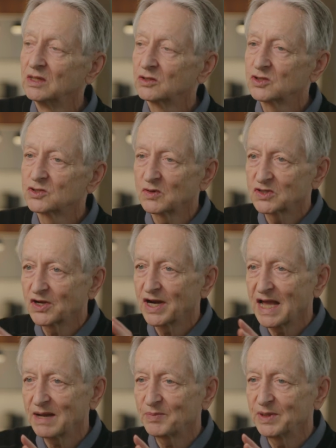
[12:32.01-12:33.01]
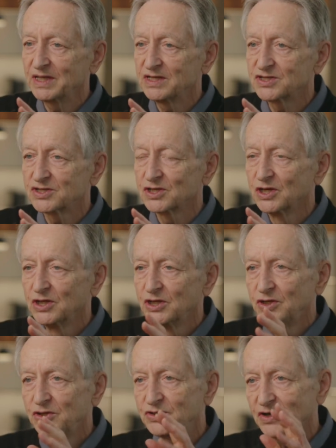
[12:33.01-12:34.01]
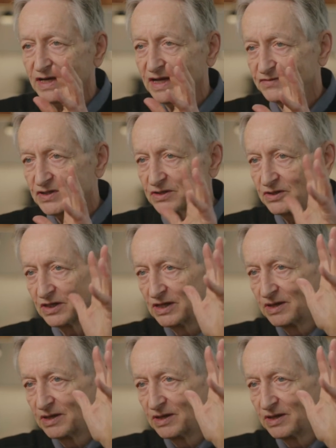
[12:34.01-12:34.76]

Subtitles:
Because what's going to happen is you don't have to